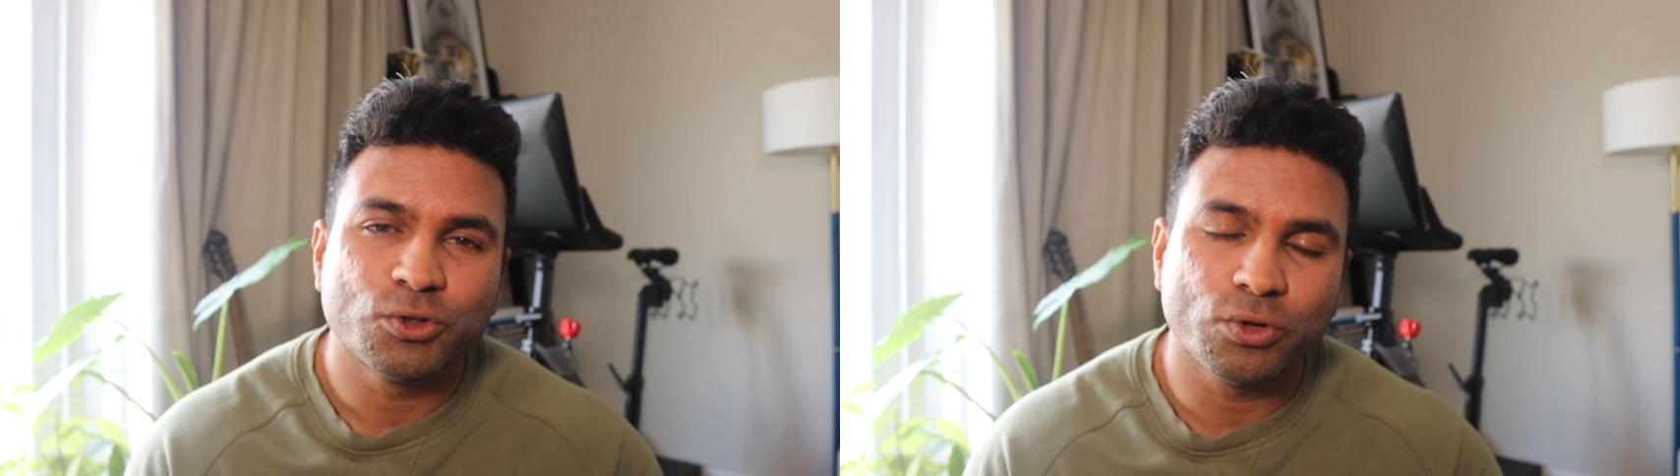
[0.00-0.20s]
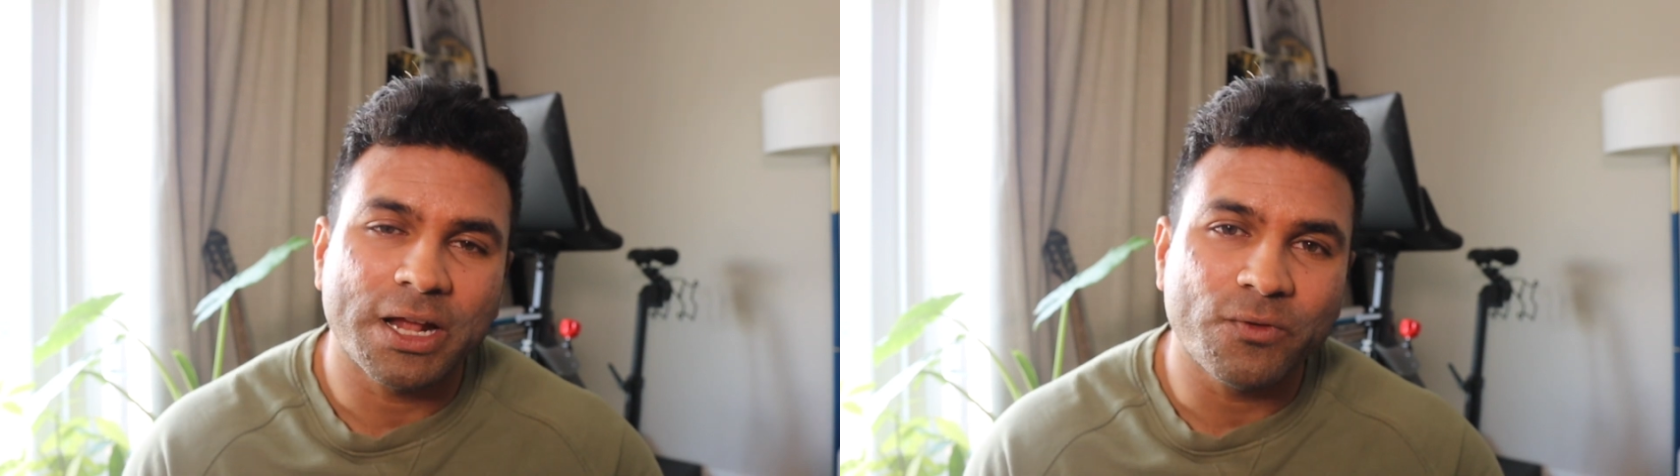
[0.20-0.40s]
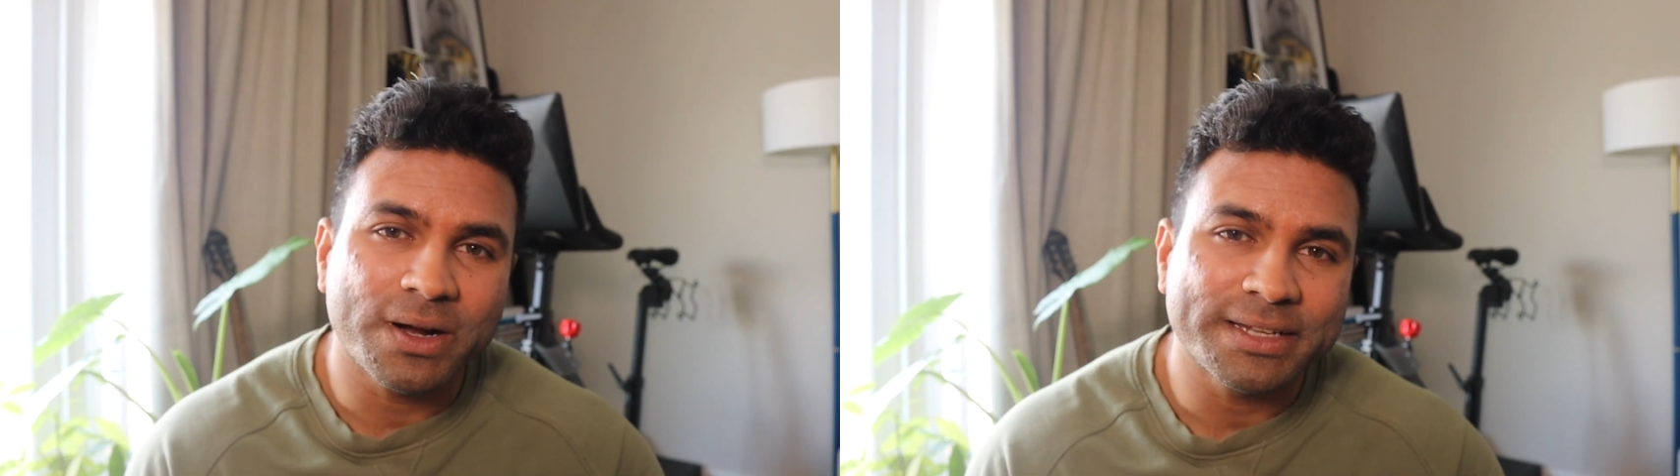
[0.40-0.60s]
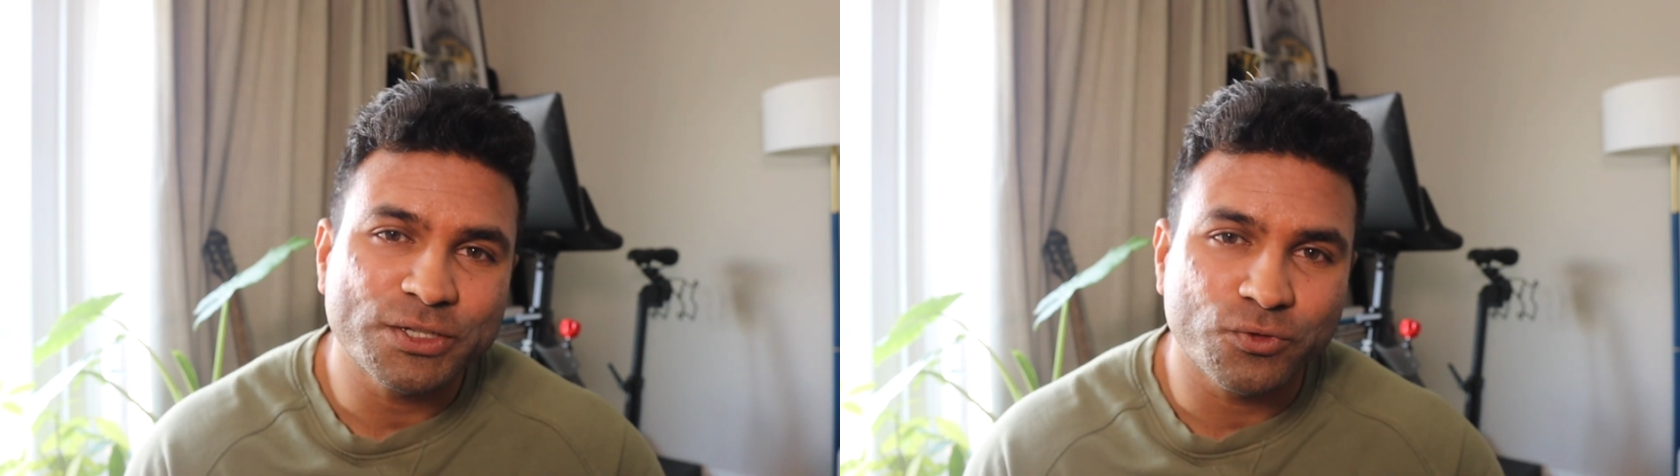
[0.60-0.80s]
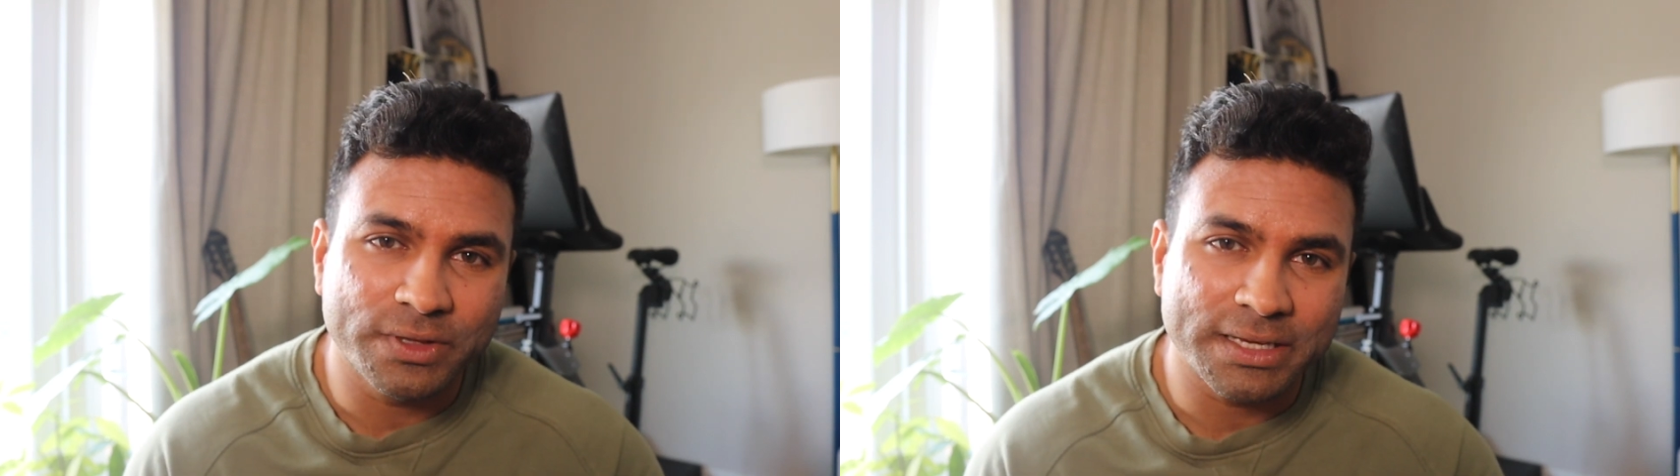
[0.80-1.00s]
So the advantage
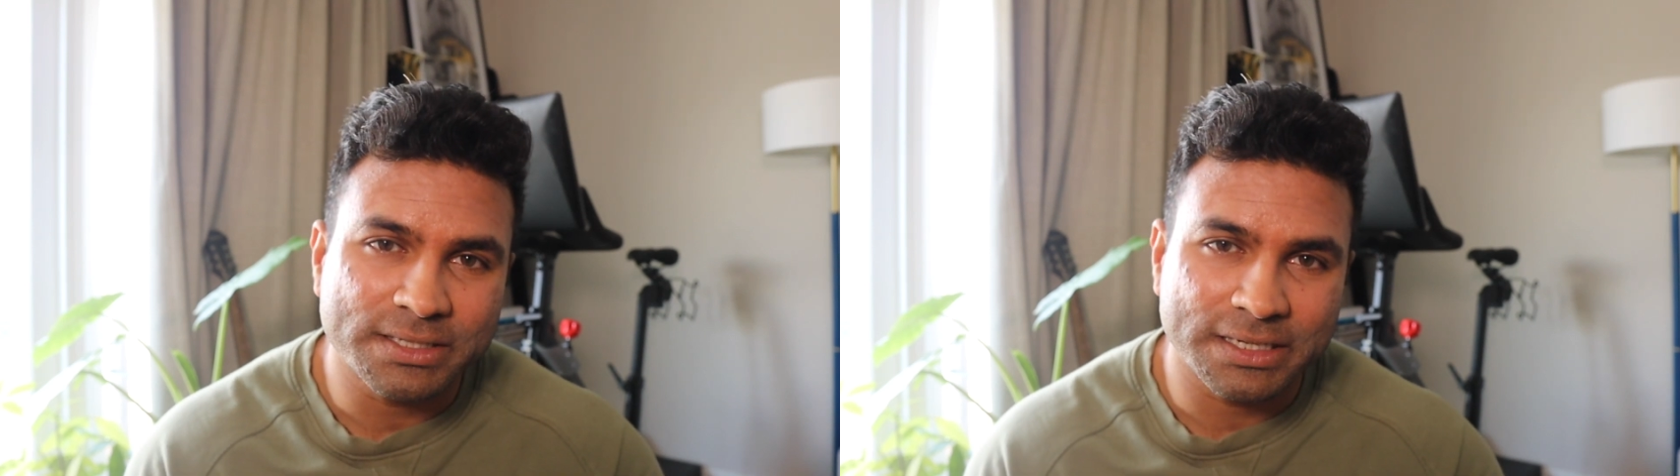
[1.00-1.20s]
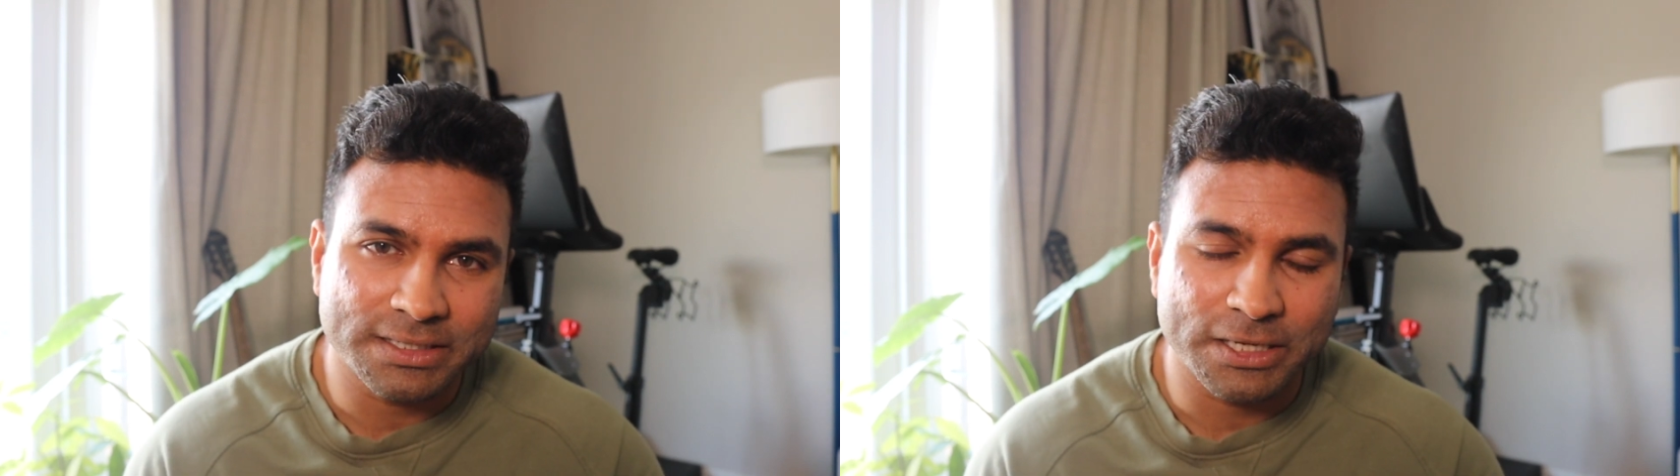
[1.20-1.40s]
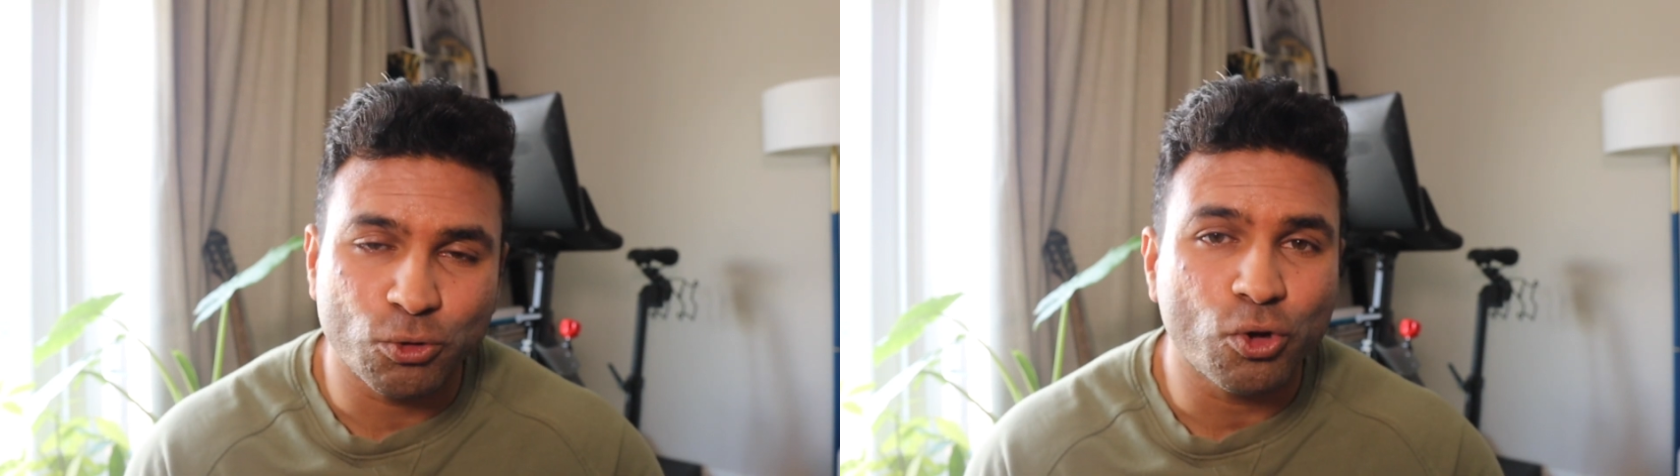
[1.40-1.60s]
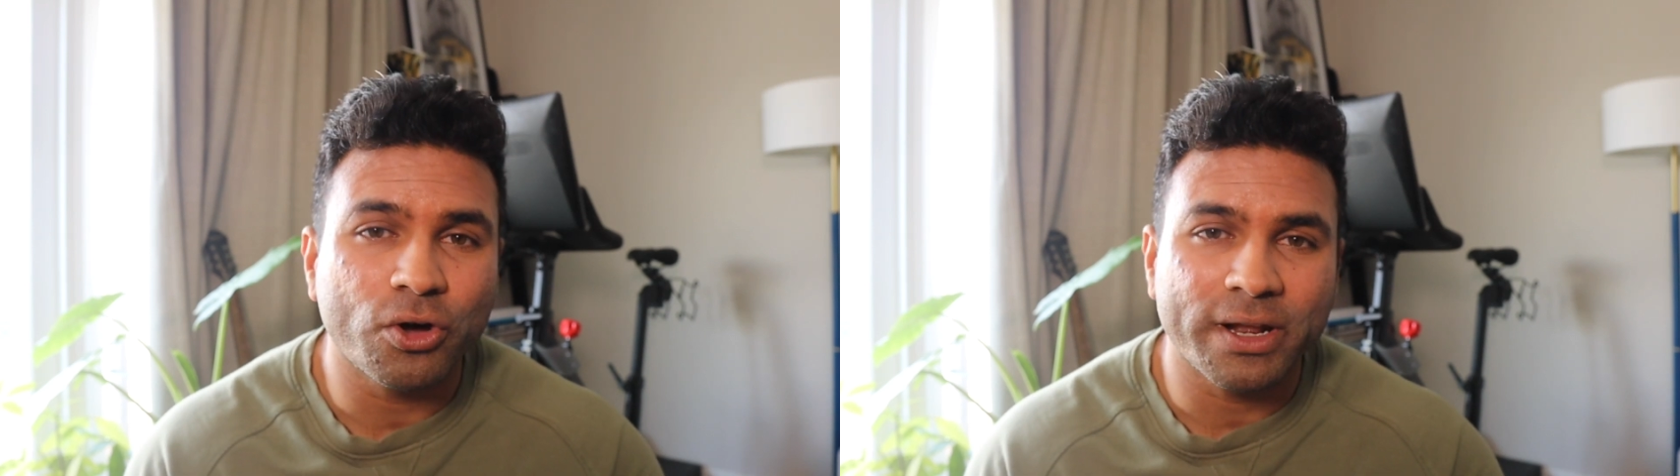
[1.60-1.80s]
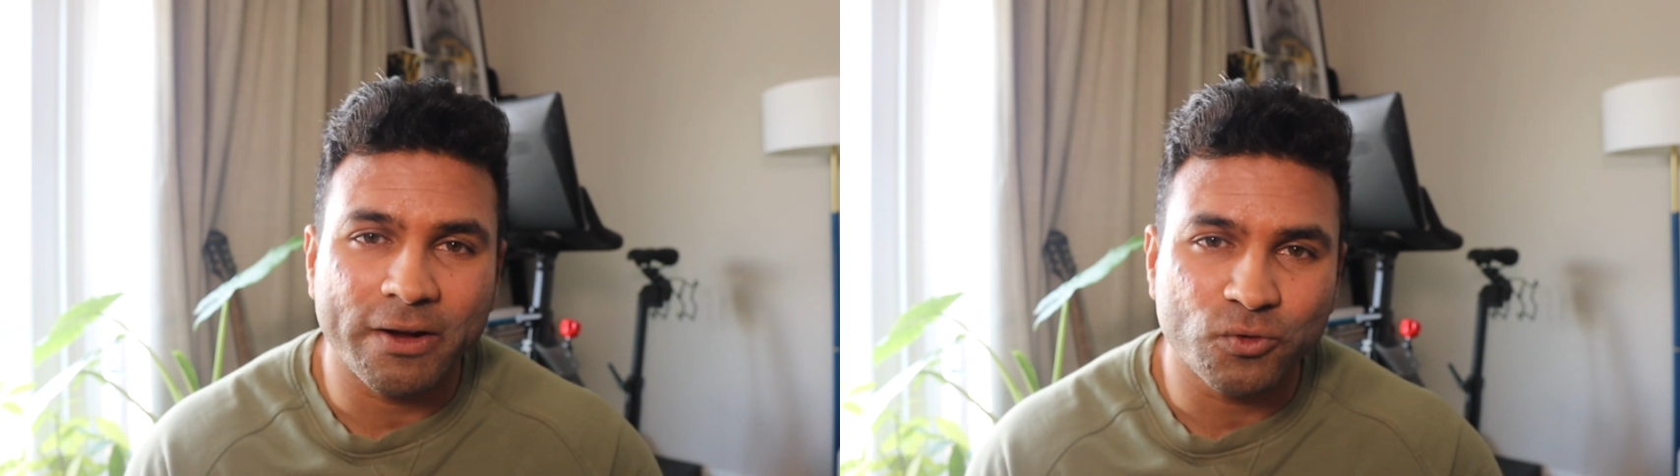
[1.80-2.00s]
of this is I no
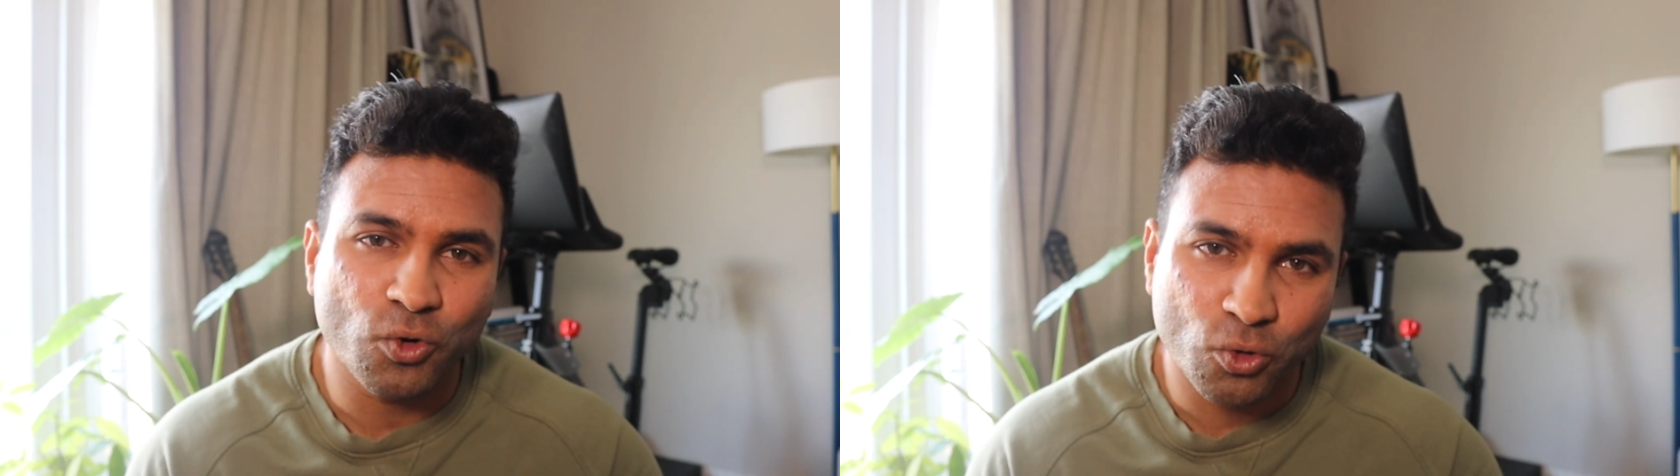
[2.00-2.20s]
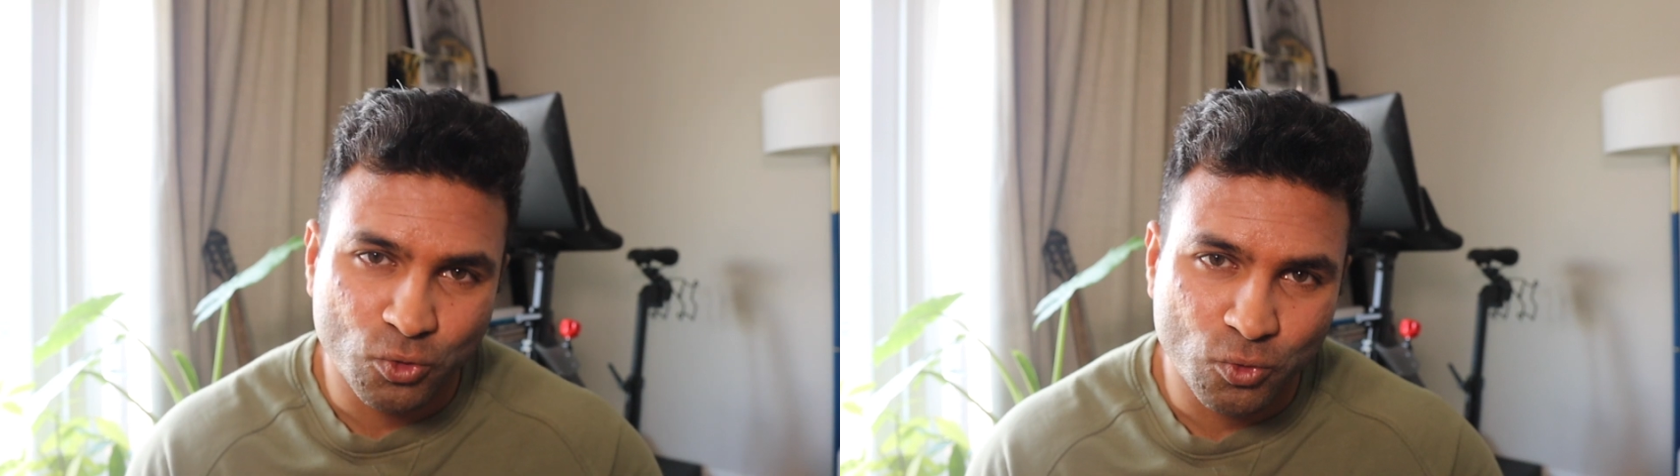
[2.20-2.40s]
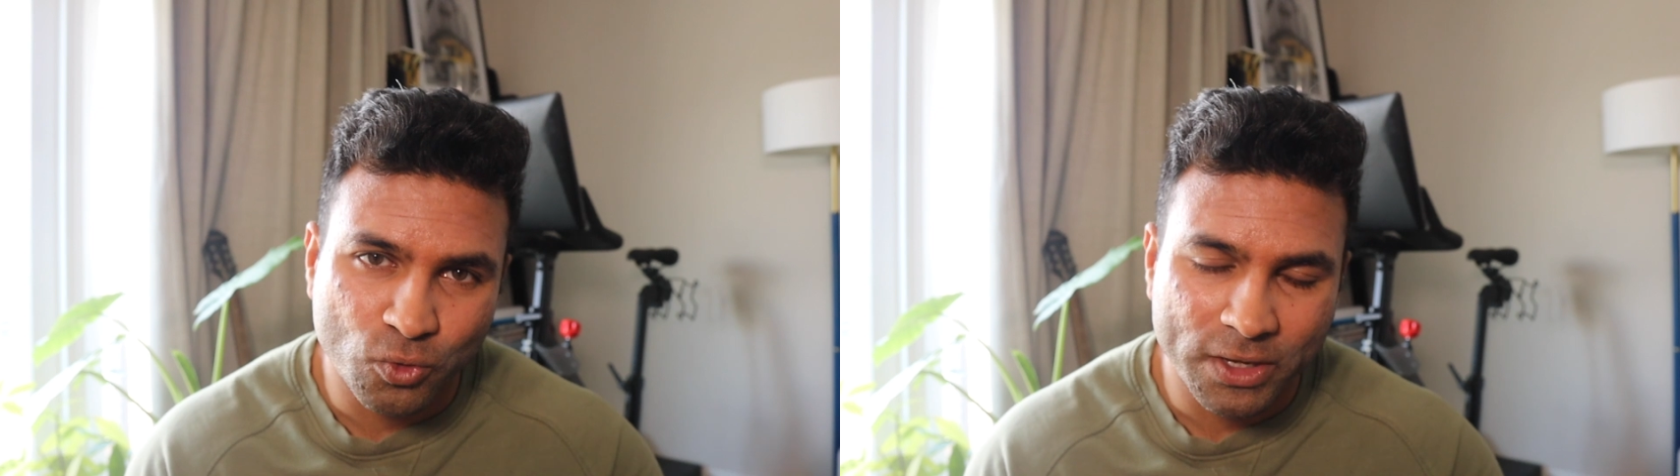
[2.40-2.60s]
longer have to go to